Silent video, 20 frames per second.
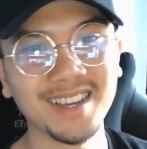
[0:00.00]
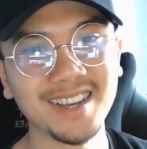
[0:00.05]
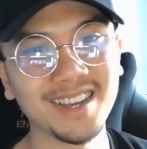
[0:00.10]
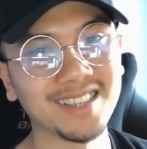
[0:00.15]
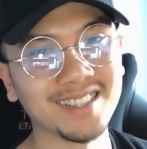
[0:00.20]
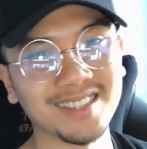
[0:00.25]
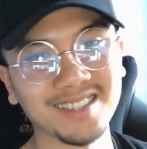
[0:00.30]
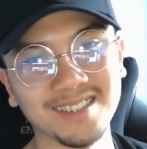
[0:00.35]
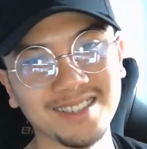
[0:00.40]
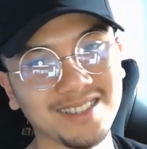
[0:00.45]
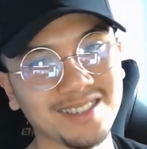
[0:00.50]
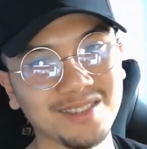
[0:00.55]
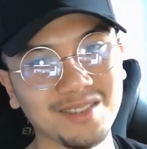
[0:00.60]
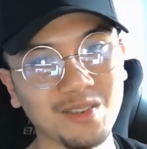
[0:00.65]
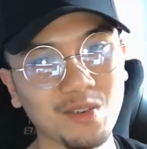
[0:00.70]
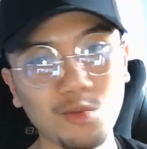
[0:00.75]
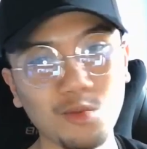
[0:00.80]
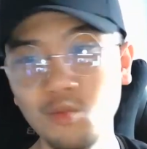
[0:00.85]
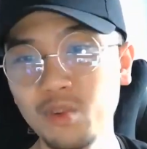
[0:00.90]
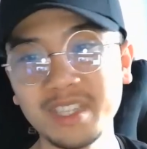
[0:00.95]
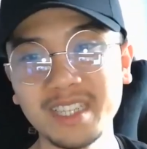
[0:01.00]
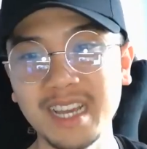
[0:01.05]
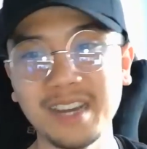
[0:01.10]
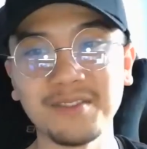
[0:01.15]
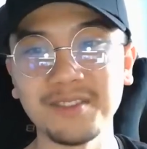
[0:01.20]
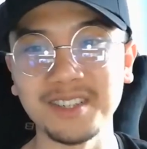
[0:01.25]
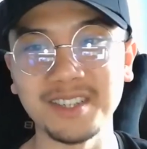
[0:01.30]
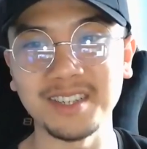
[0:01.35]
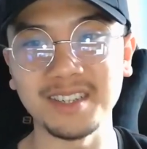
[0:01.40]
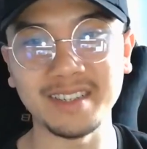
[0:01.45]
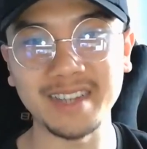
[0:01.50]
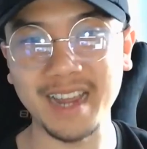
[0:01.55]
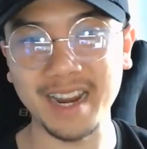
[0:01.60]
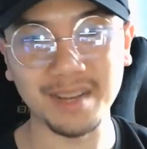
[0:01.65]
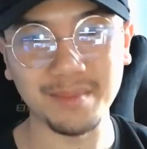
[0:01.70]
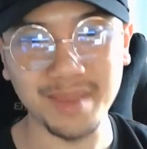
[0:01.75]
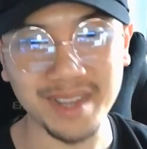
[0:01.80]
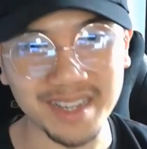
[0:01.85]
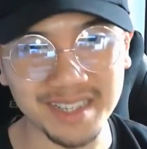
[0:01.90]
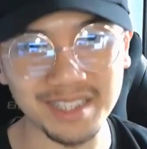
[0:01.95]
So whichever
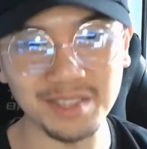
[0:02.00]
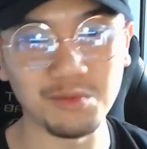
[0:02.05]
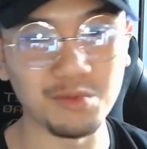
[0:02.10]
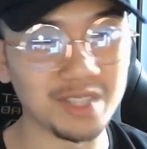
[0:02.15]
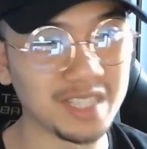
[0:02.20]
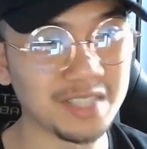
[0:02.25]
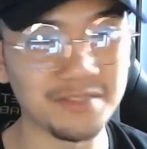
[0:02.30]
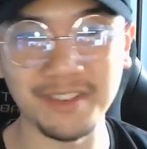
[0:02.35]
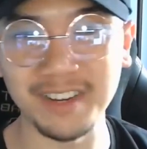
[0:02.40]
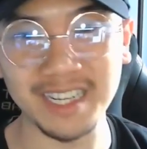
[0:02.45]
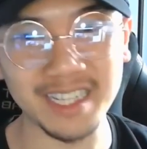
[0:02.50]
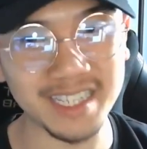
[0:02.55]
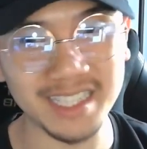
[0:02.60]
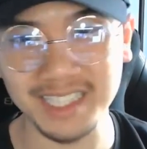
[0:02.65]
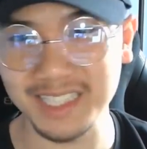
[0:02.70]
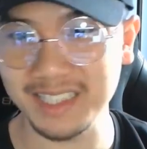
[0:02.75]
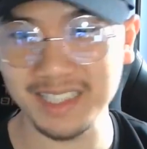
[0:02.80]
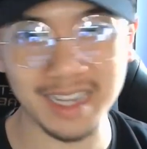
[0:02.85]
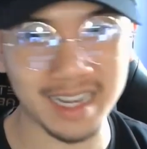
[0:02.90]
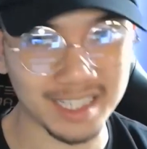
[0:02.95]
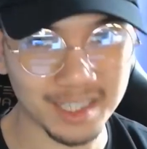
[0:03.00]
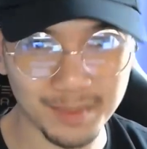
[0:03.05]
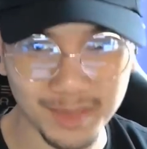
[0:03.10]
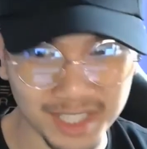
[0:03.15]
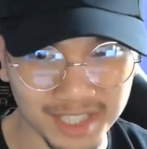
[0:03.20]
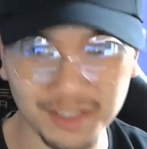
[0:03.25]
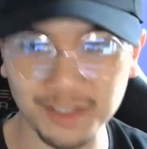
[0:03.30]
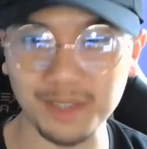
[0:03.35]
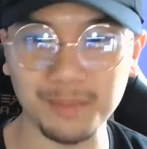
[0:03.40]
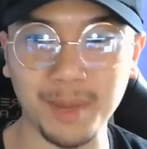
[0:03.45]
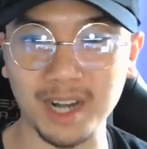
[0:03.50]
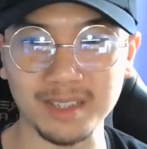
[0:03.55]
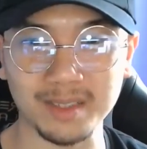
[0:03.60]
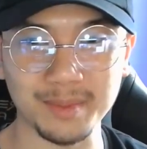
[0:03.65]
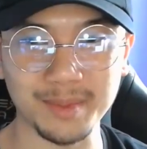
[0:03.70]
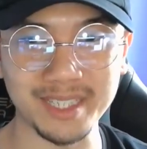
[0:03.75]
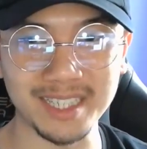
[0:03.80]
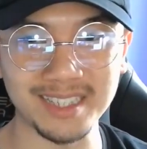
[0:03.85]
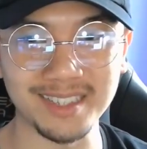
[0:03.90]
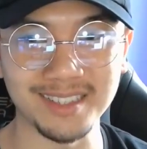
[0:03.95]
database, whichever leads, as much as you could
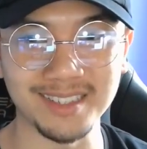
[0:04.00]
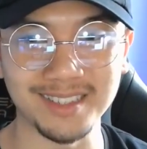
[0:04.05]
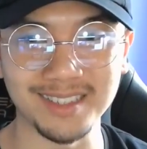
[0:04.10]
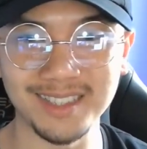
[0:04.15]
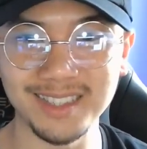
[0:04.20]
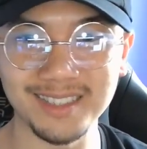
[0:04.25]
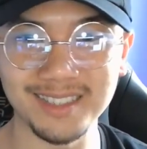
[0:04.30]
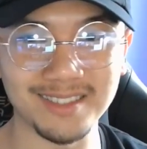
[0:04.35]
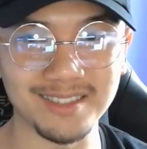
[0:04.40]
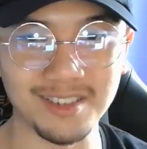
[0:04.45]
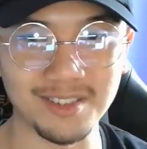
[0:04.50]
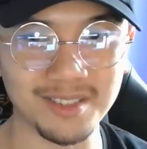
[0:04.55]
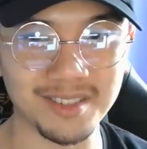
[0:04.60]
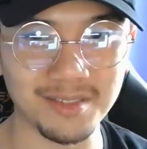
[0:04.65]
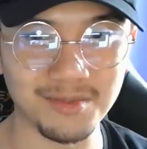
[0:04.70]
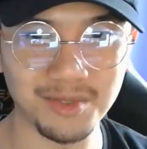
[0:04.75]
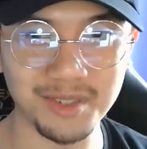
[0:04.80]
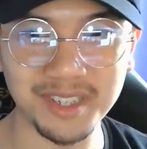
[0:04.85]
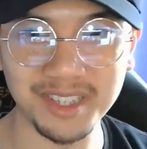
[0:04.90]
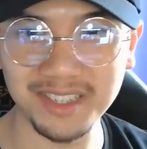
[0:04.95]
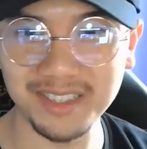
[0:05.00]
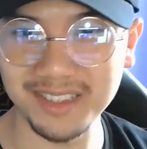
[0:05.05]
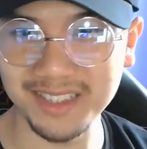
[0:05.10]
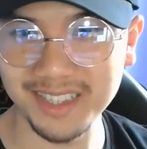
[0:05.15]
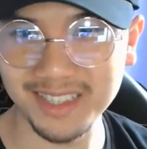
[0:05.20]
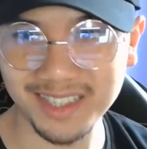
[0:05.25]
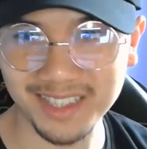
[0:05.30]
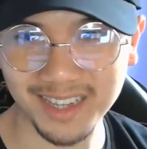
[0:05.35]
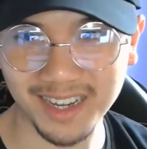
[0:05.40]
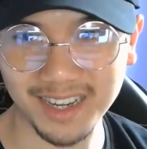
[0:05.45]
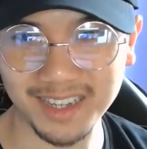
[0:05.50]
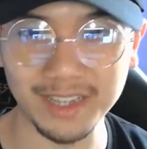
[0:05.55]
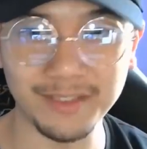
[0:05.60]
possibly could. So those are really good insights.